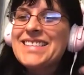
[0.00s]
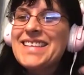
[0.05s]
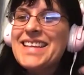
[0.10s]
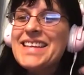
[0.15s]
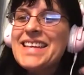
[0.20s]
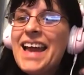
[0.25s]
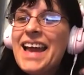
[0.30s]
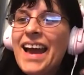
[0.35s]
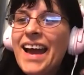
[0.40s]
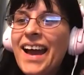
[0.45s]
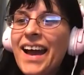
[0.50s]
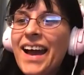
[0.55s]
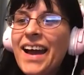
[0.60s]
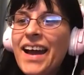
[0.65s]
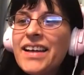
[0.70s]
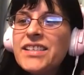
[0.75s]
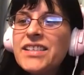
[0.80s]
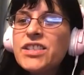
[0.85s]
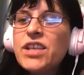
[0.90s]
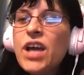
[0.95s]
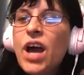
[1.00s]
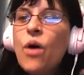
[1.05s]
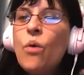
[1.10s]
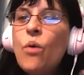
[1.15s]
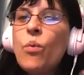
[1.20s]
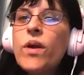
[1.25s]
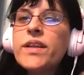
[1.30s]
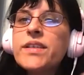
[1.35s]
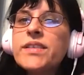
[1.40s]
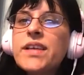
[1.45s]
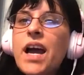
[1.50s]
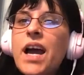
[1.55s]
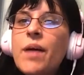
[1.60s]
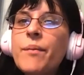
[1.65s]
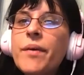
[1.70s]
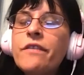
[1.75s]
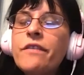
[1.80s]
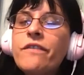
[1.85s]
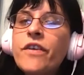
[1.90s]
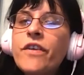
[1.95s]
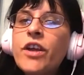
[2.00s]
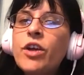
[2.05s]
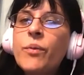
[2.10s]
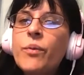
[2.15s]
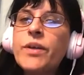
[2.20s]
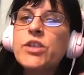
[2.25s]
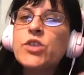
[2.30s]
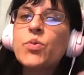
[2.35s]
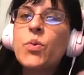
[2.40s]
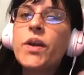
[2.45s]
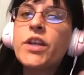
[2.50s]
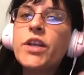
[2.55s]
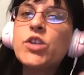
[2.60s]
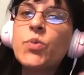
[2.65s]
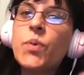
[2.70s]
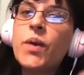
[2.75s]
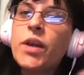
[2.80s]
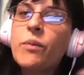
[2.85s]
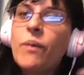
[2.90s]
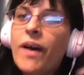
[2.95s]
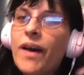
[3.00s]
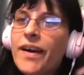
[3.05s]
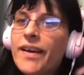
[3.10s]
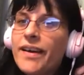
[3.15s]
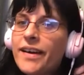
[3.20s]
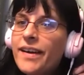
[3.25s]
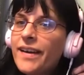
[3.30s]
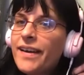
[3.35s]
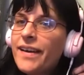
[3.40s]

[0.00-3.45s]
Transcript: Yeah. So what's coming for you in 2021?